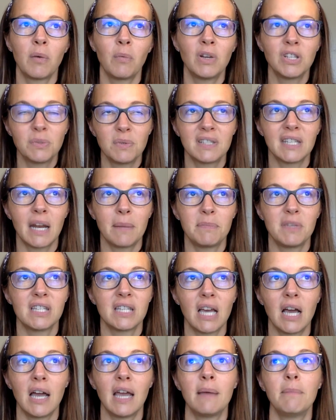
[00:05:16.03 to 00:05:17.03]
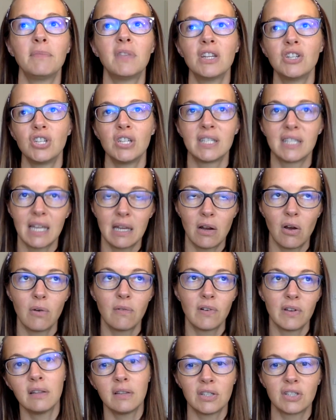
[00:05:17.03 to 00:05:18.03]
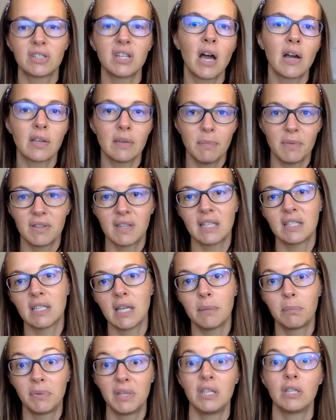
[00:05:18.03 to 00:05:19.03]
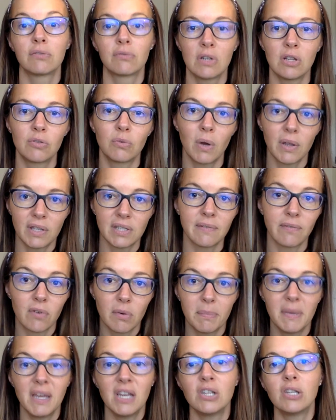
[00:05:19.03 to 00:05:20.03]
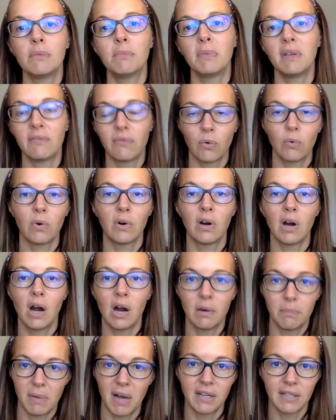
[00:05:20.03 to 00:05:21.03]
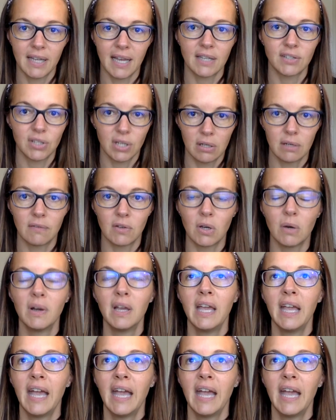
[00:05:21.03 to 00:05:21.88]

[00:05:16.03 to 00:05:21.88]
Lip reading: Once we set up the time, then she sent over this document that said, please read through all this information before our podcast interview.